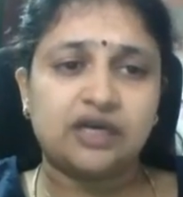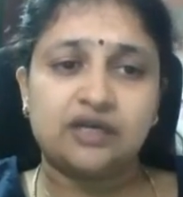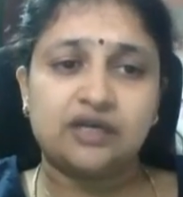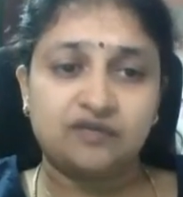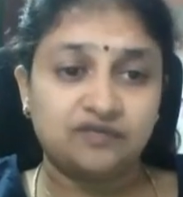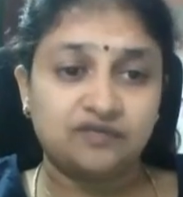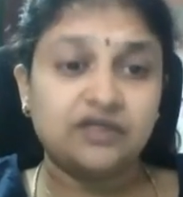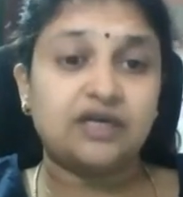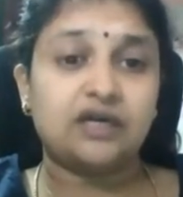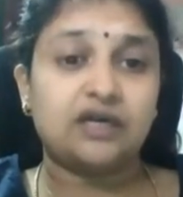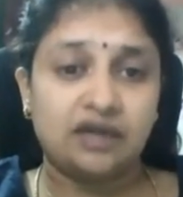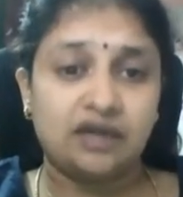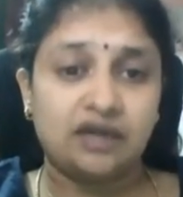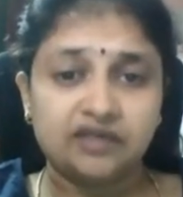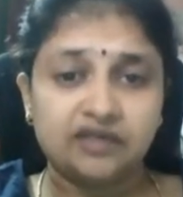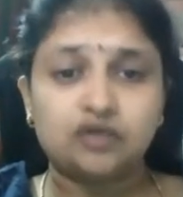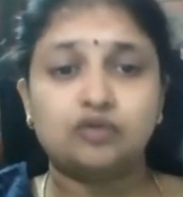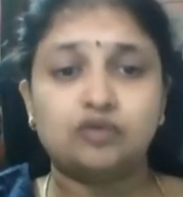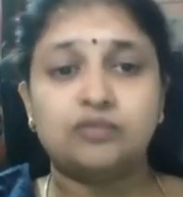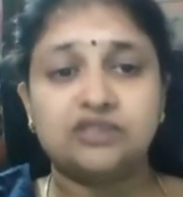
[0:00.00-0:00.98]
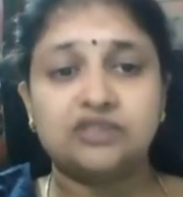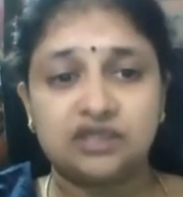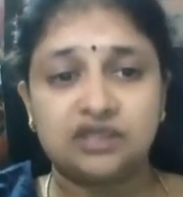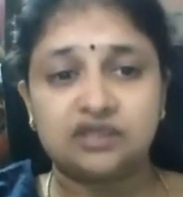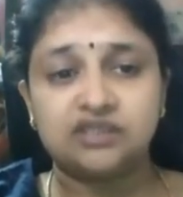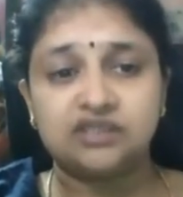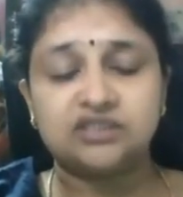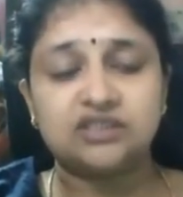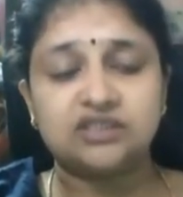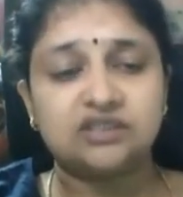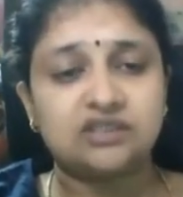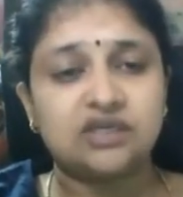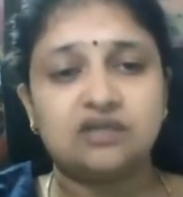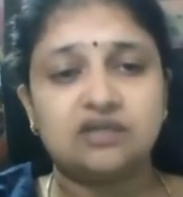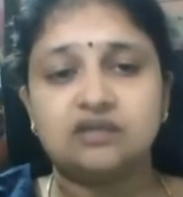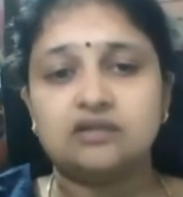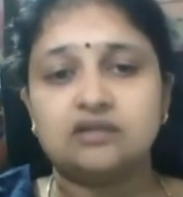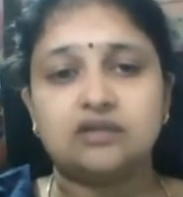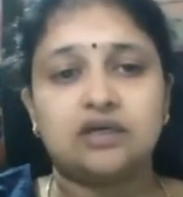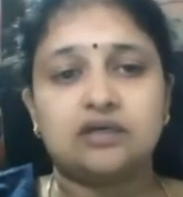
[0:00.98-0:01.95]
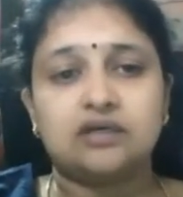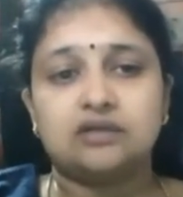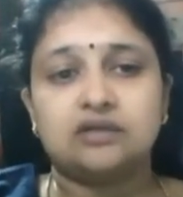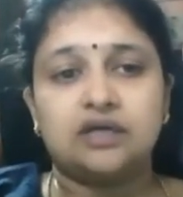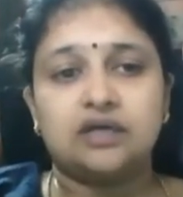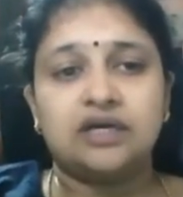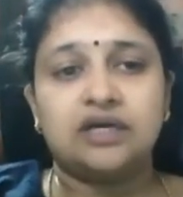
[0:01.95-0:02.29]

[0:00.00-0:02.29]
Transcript: if they are having too much secretion, then that